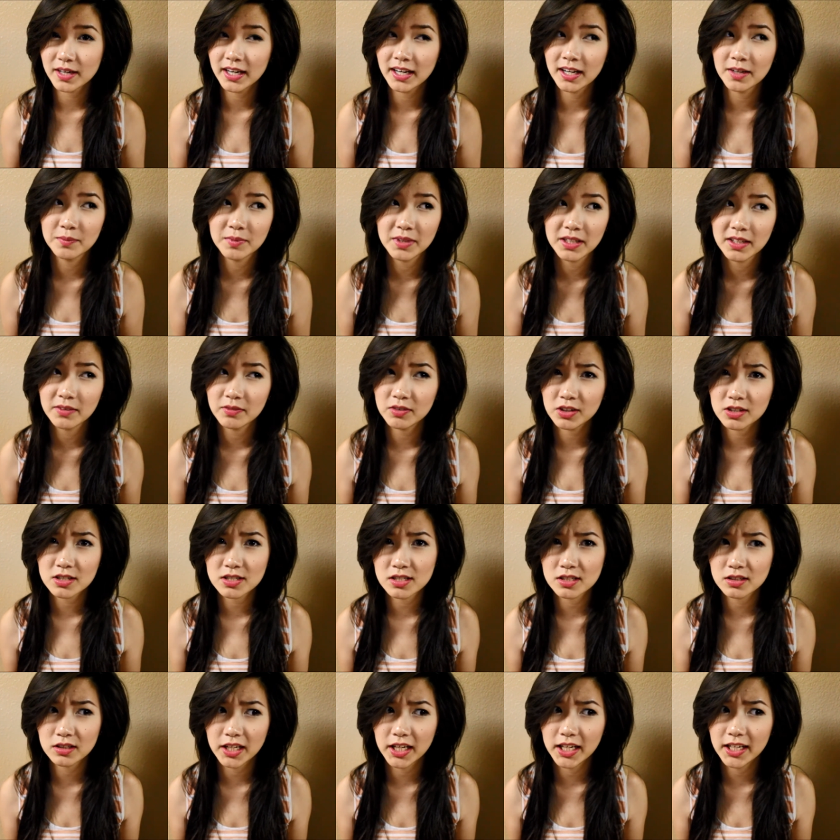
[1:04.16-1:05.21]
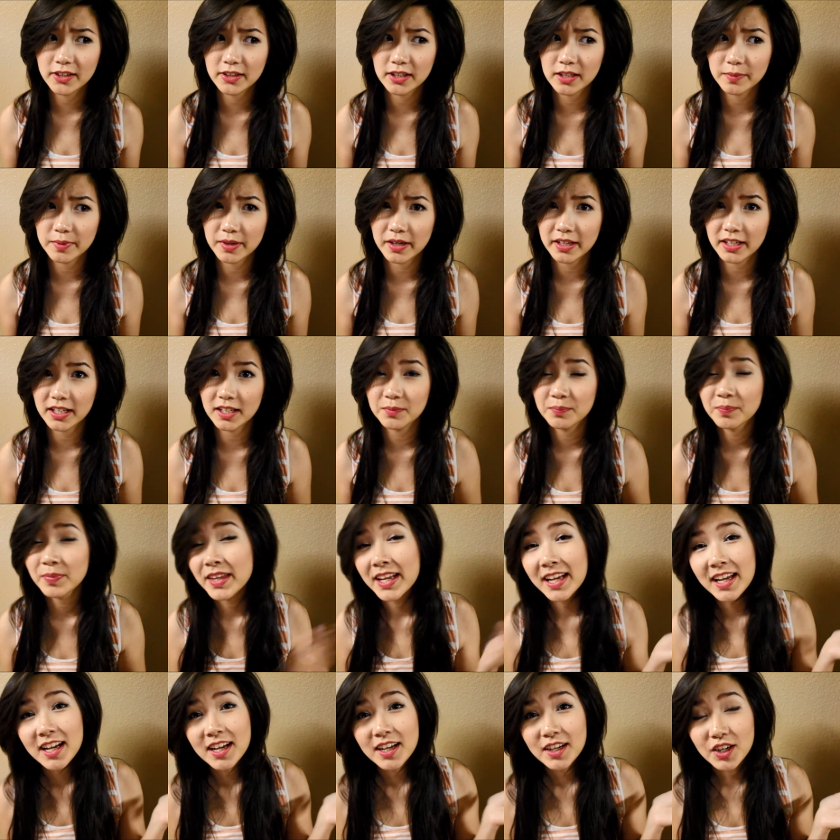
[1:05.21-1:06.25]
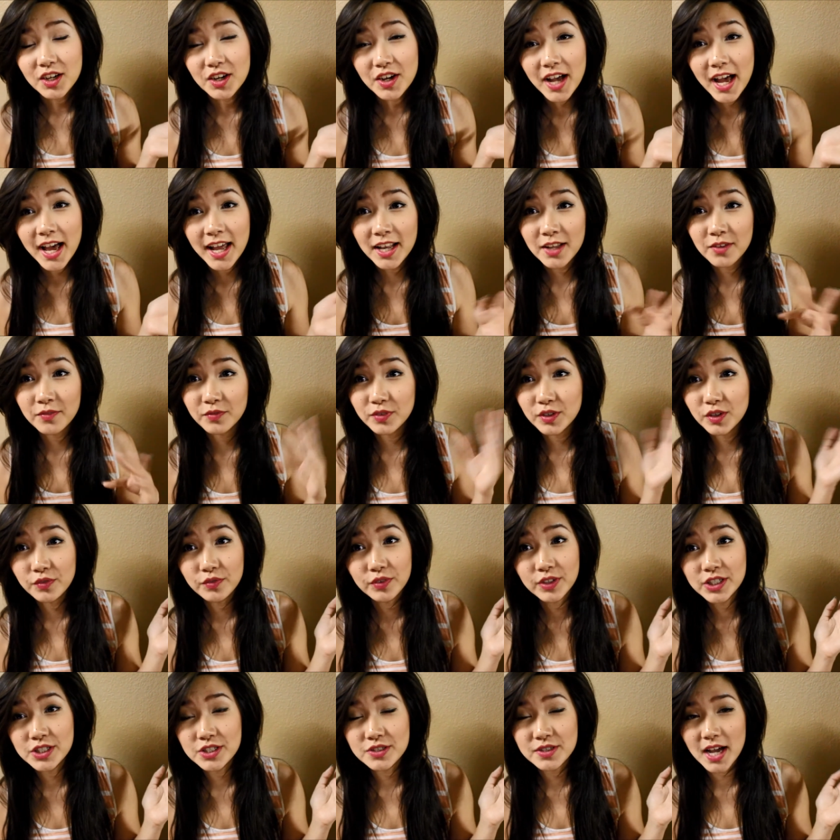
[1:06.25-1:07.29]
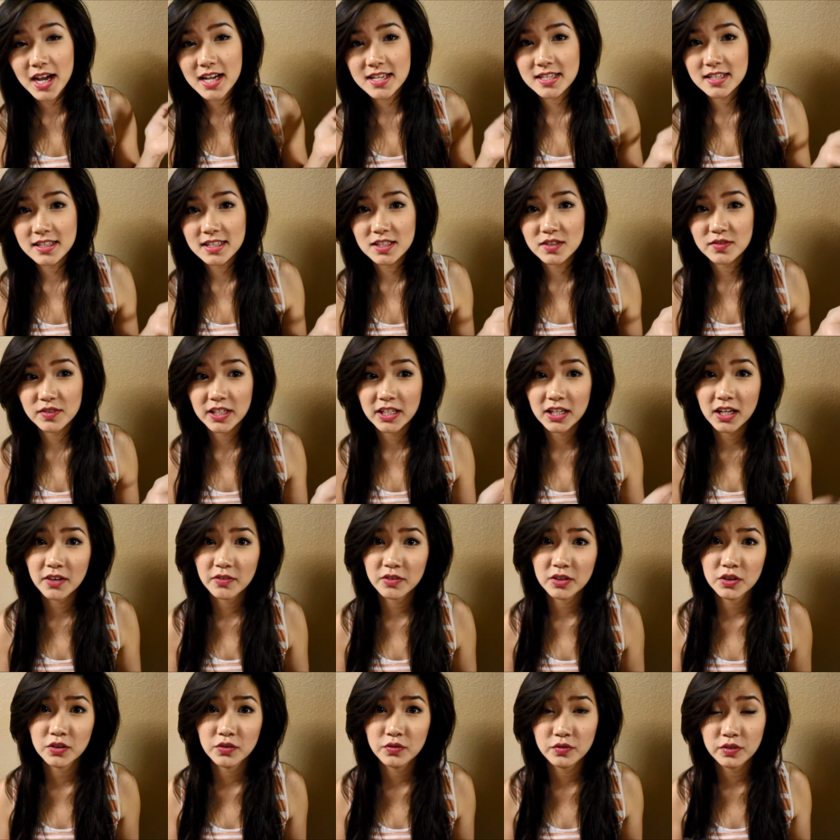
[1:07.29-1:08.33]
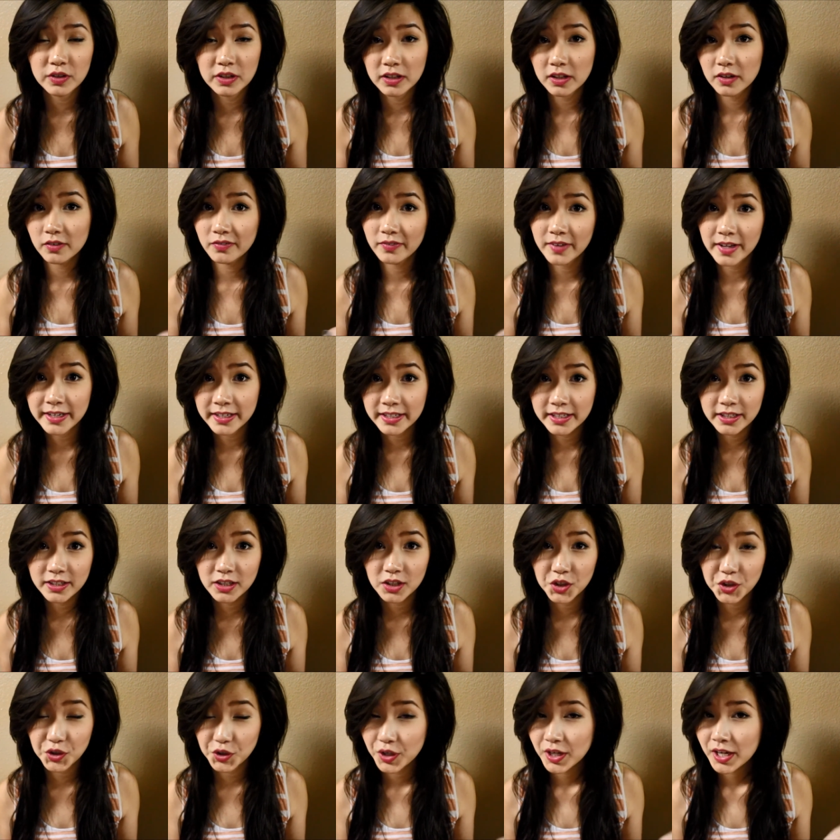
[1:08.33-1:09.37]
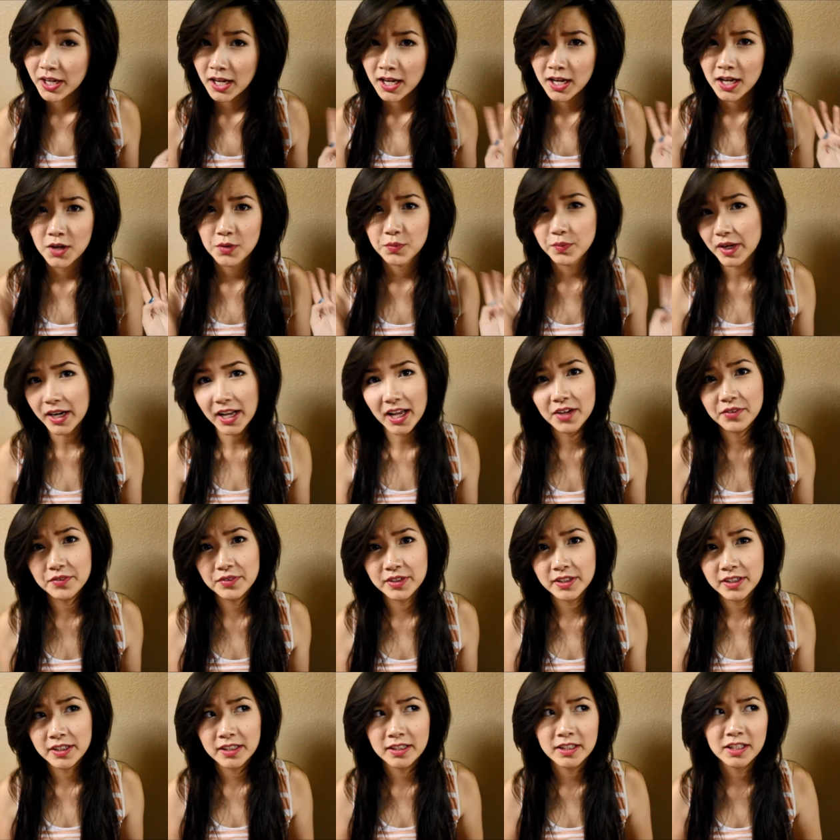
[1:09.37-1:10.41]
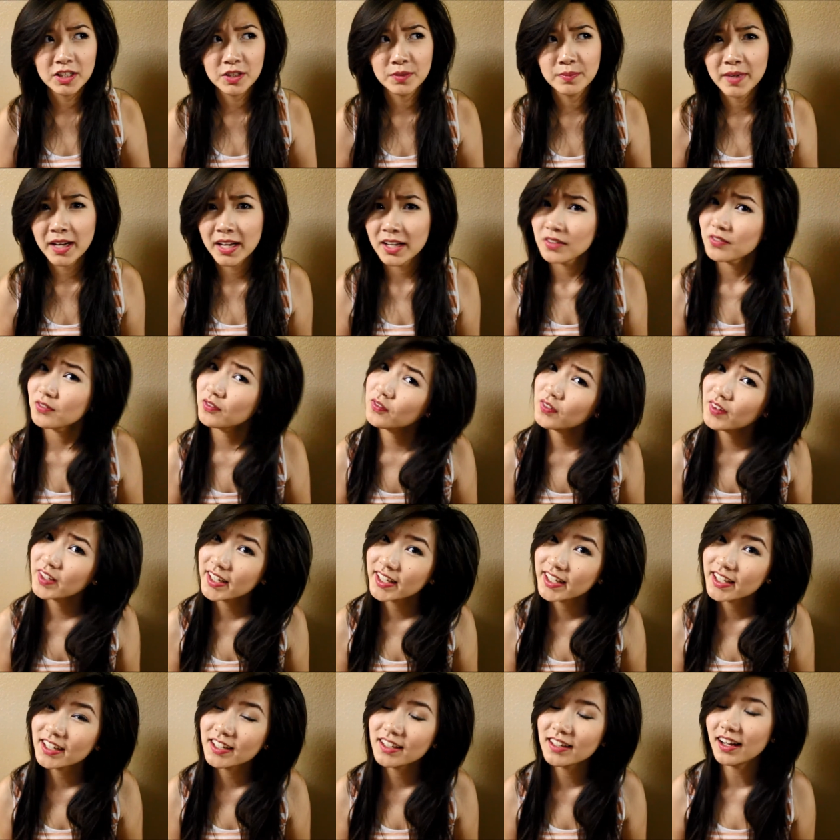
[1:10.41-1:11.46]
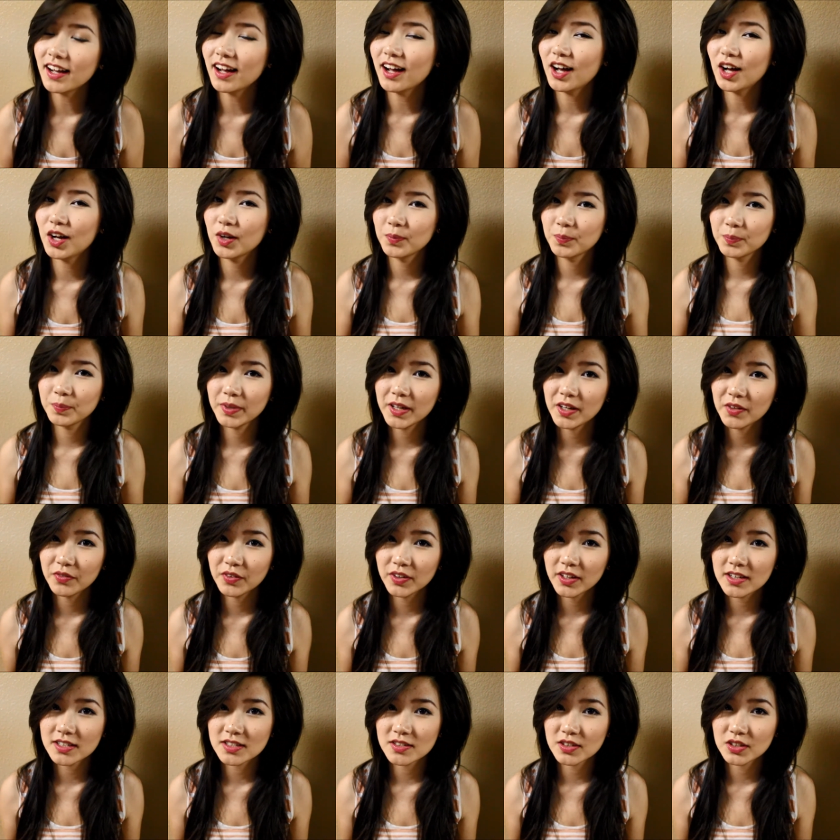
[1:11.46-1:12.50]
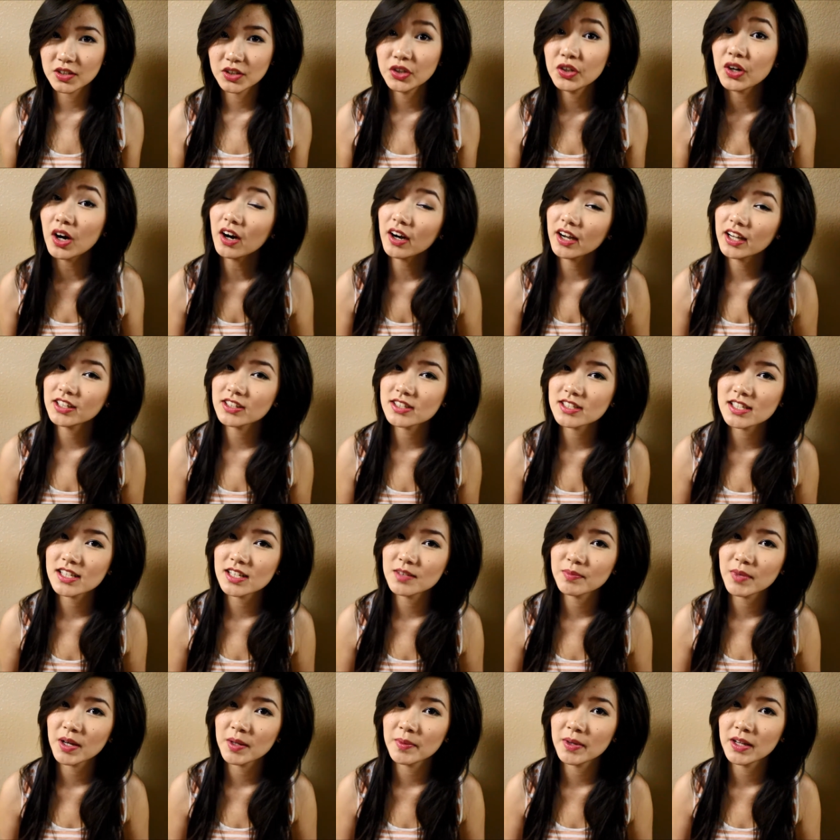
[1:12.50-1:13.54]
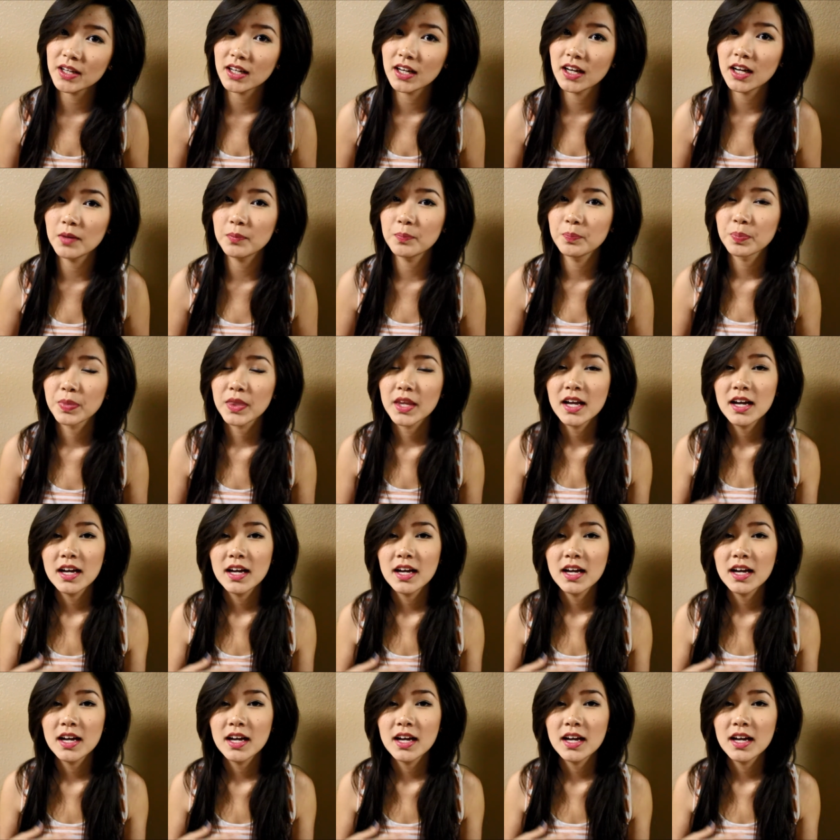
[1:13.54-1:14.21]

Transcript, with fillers: right? I mean, if you're still angry about it, go ahead and feel free to exit this video if you feel offended or whatever you might feel. Um, but for those of you who are interested in my makeup